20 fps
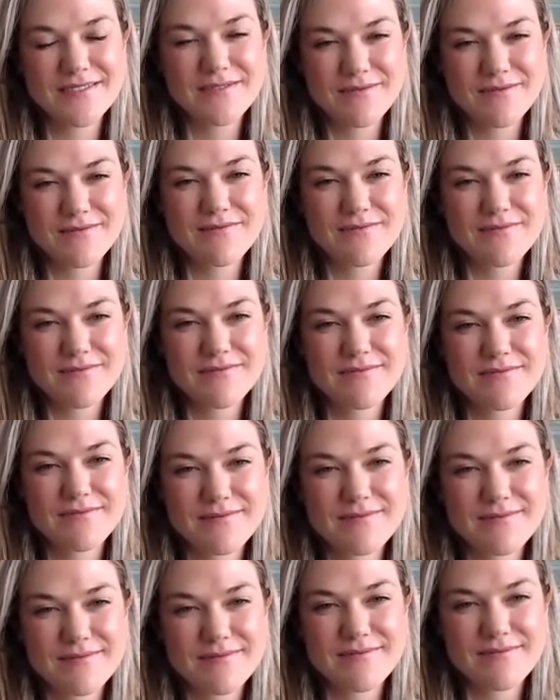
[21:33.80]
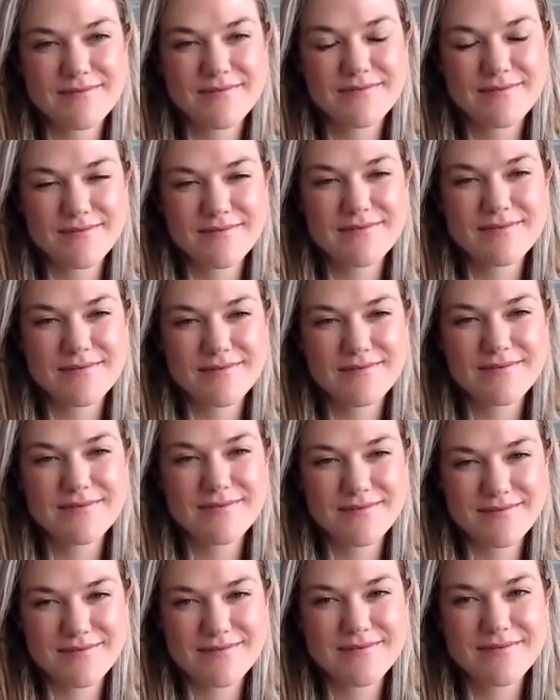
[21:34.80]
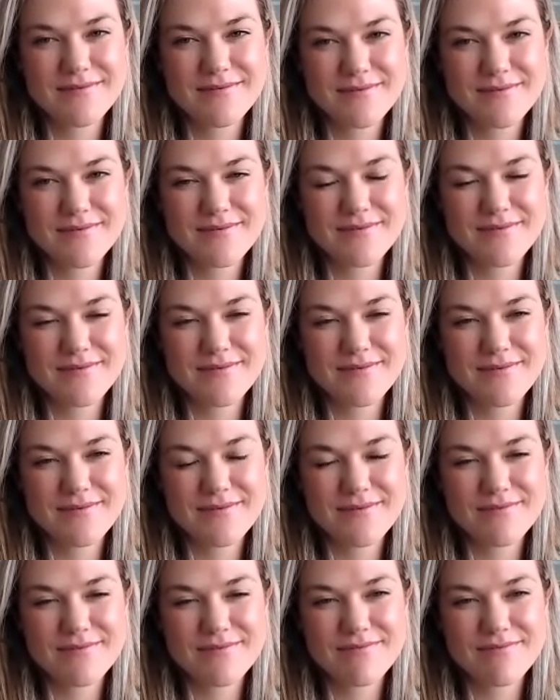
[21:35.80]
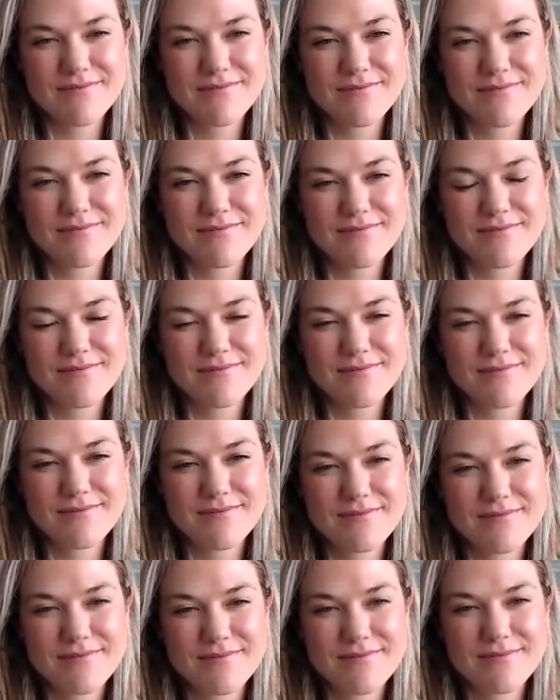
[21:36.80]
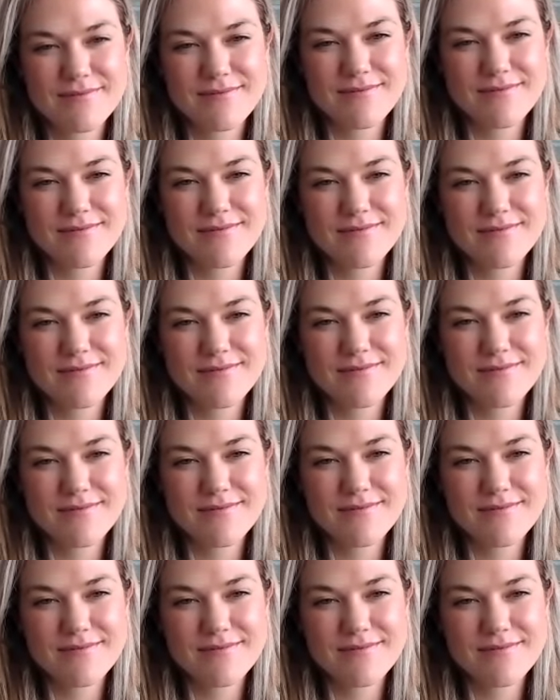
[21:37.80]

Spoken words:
(silent)